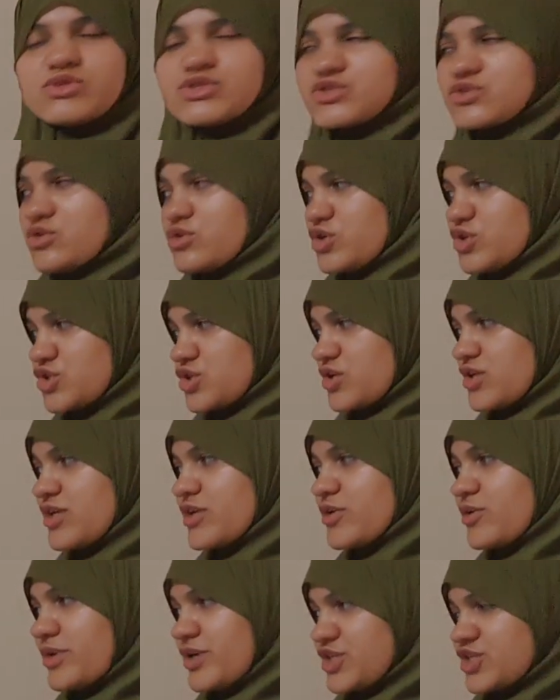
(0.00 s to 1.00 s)
solution
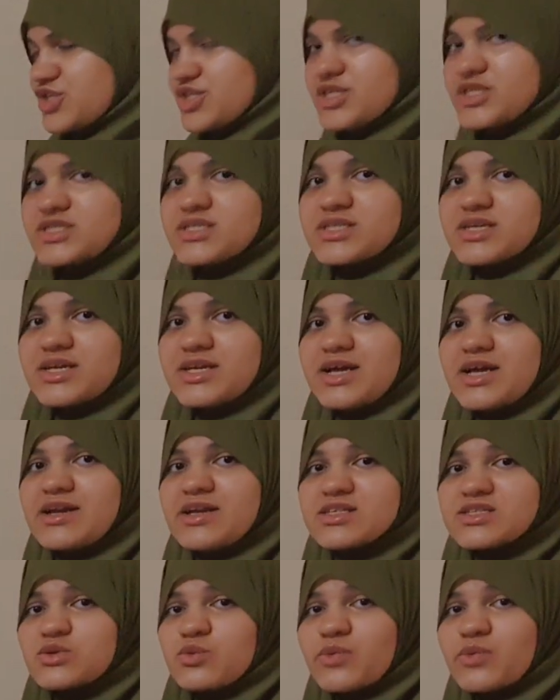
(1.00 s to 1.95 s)
equations in another